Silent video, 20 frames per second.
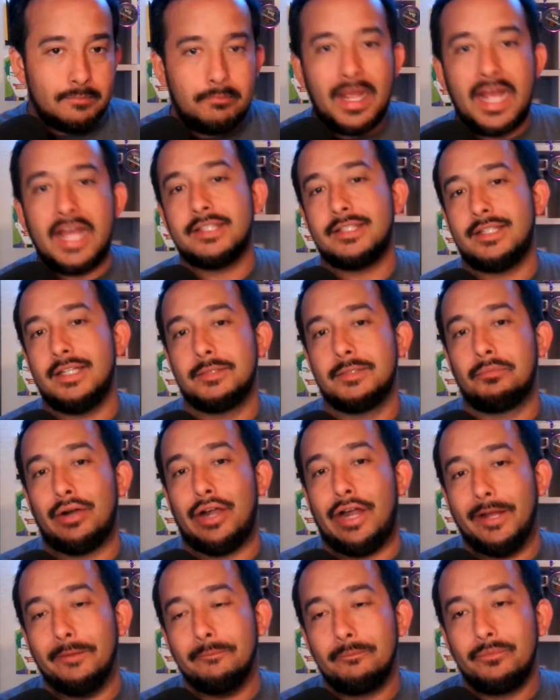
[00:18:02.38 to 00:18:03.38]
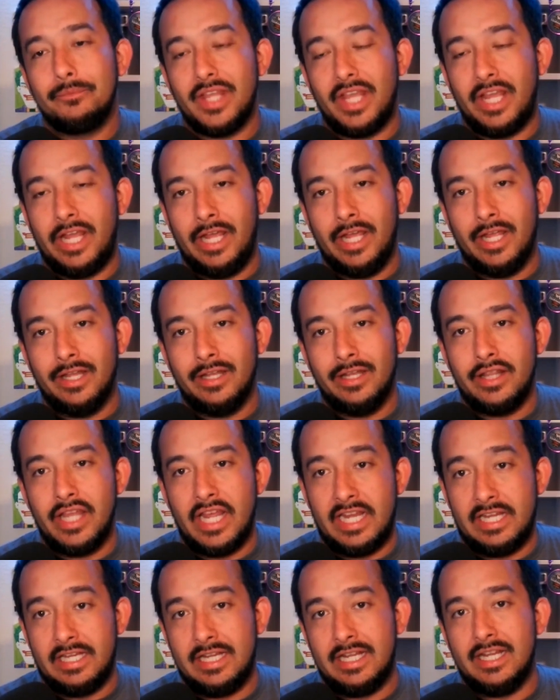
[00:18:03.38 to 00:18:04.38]
past its prime and
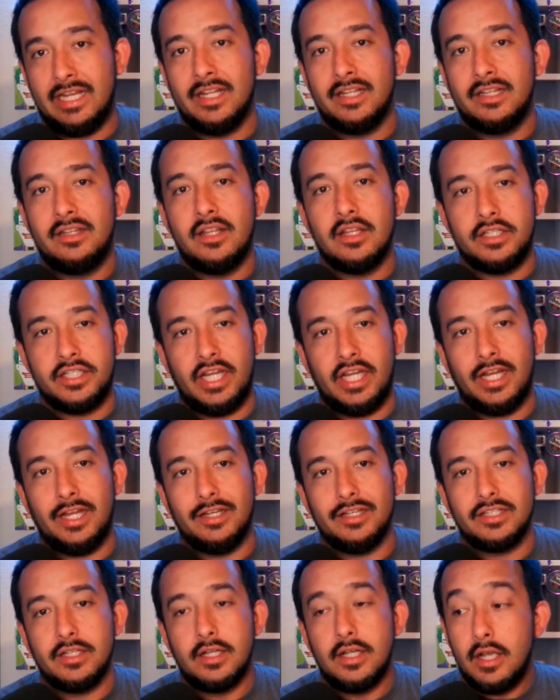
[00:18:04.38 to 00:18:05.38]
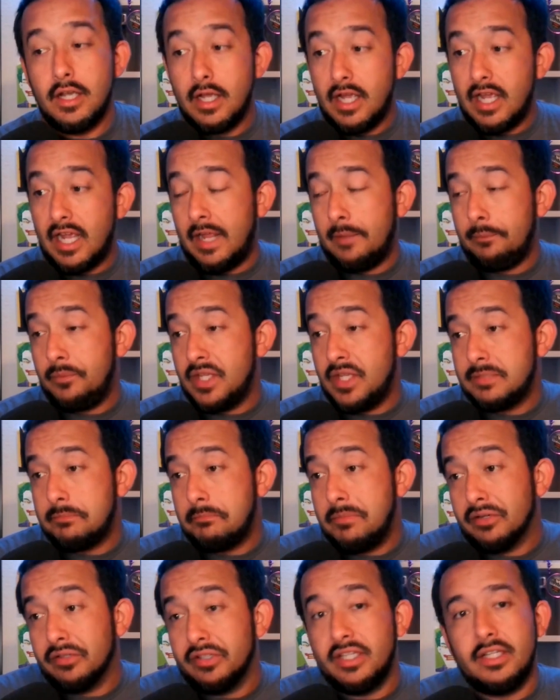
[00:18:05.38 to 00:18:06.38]
they needed the change. And this
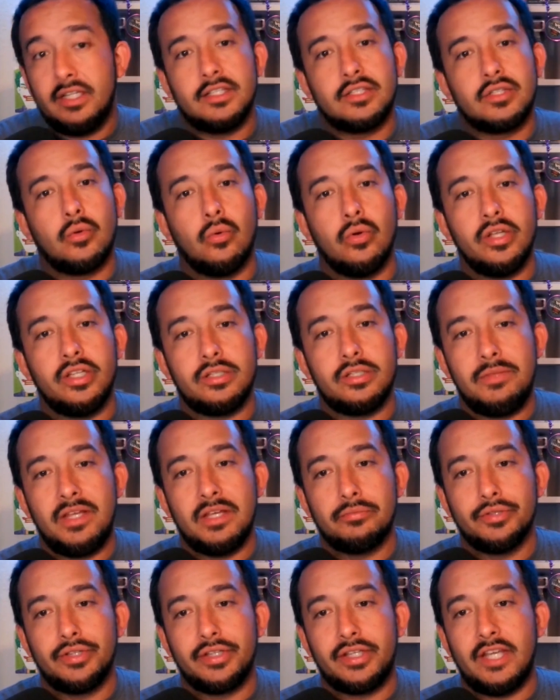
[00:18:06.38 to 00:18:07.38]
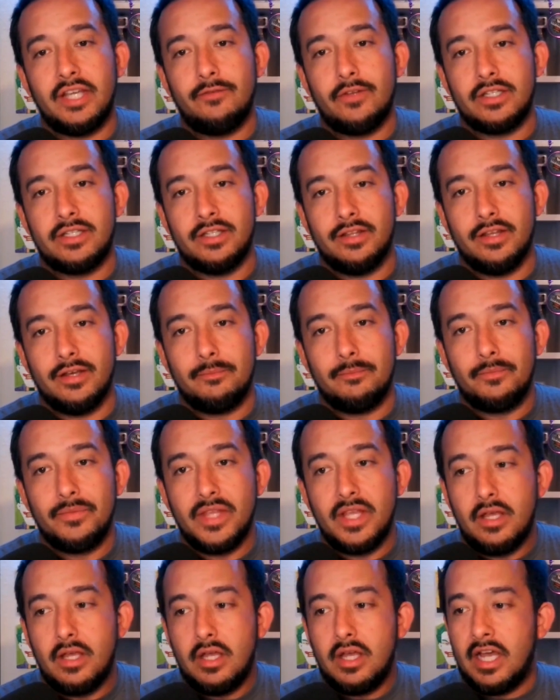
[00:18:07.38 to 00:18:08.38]
building is going to be able to give it to them.
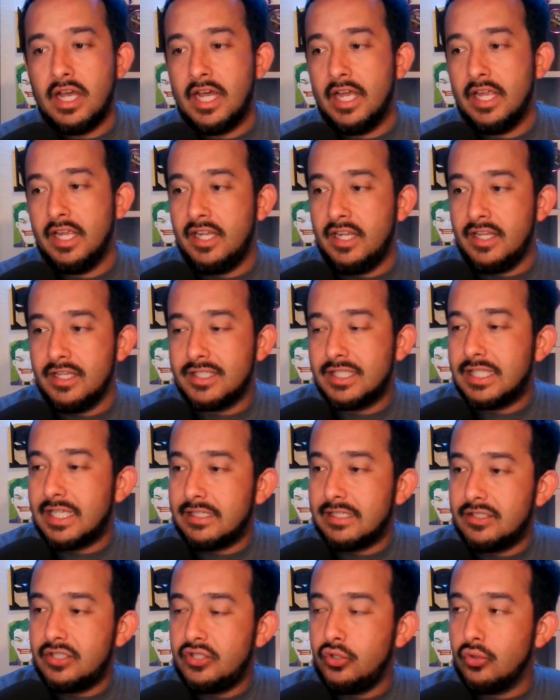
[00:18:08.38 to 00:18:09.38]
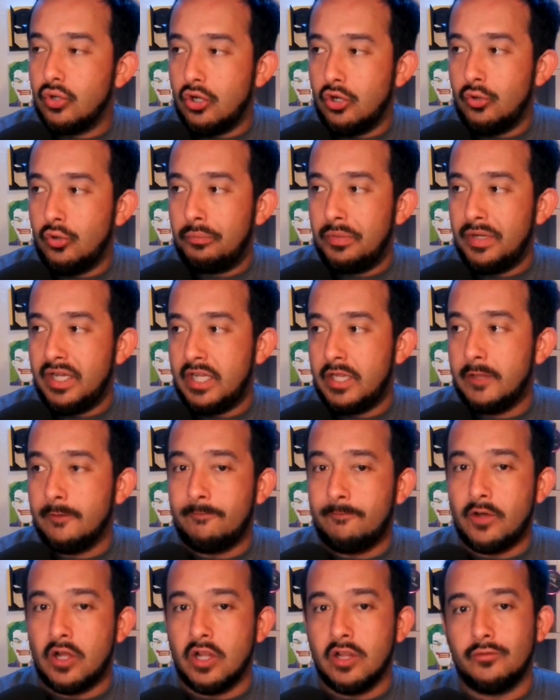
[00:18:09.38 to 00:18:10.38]
It is set to open in
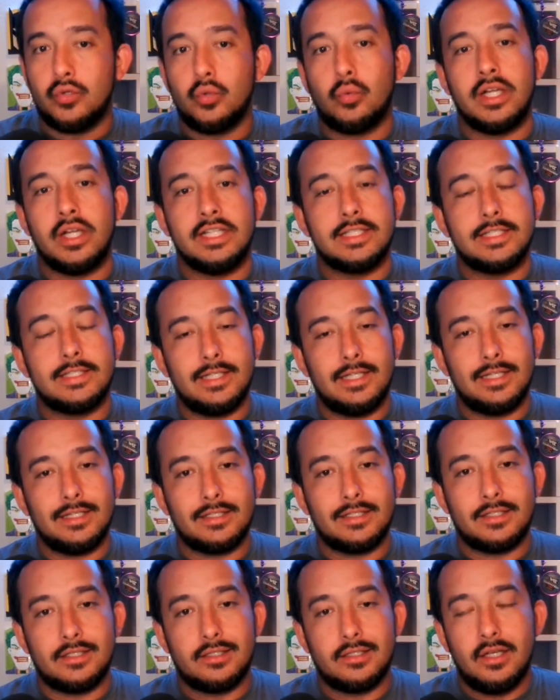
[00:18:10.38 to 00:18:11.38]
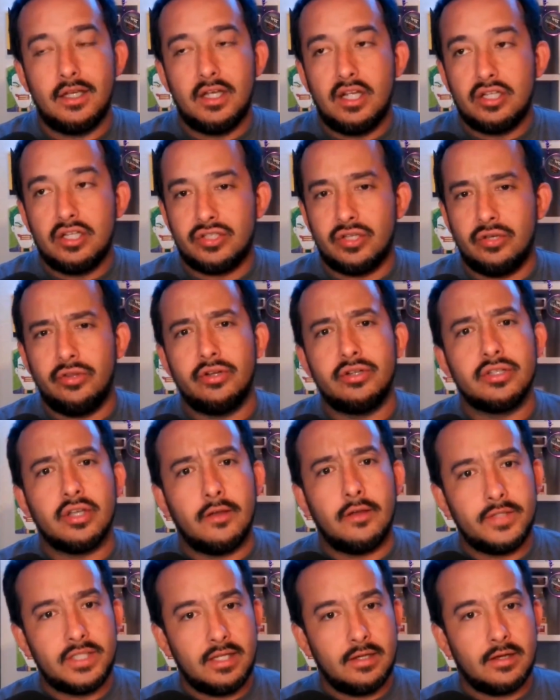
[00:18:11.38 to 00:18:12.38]
the fall of 26. So there's
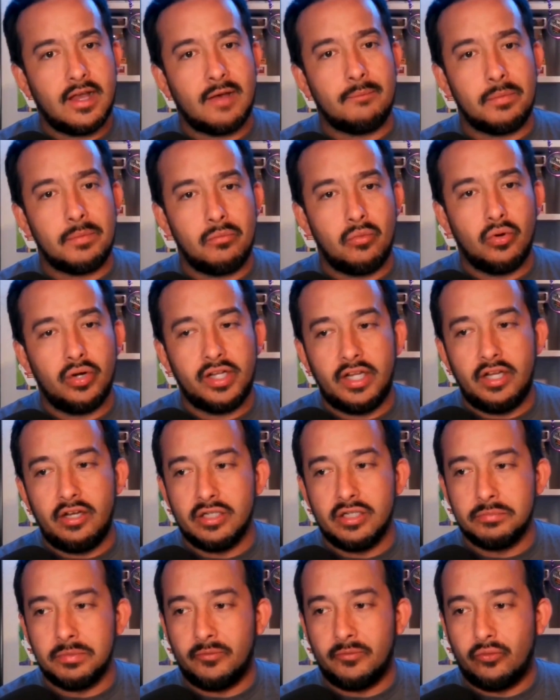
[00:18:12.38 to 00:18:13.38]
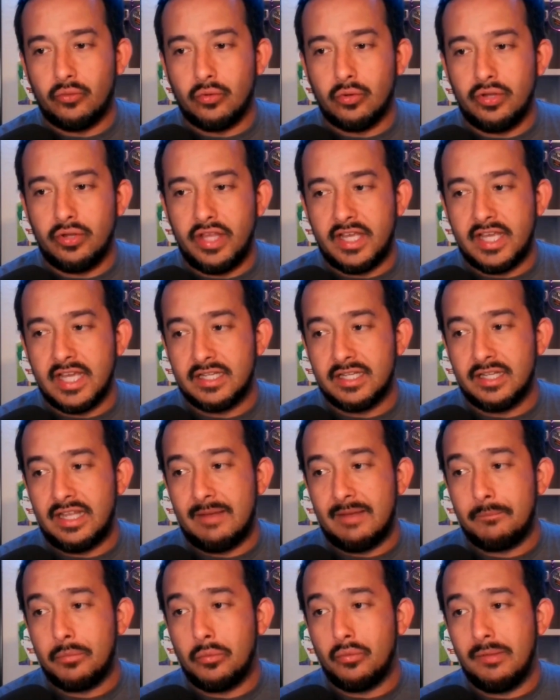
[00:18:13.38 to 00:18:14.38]
obviously a couple more years before they get to
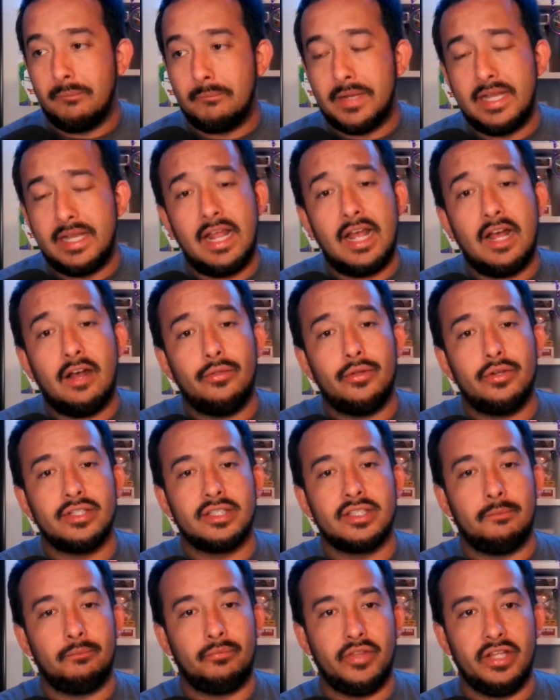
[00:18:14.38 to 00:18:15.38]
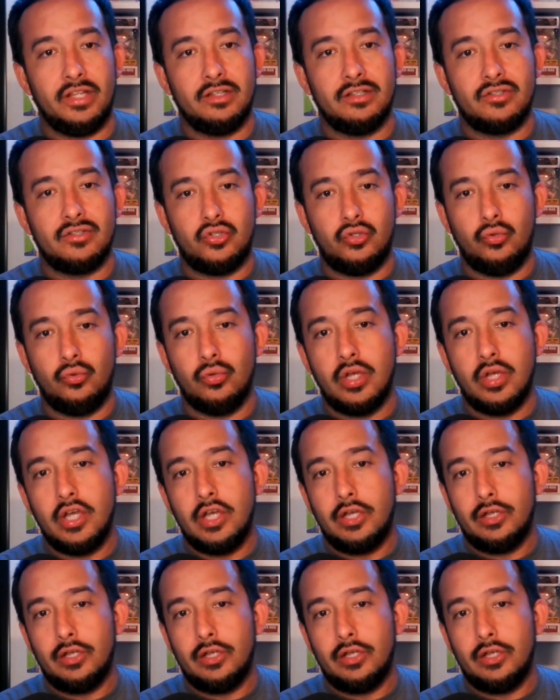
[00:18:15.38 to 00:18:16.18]
that point, but now there's something to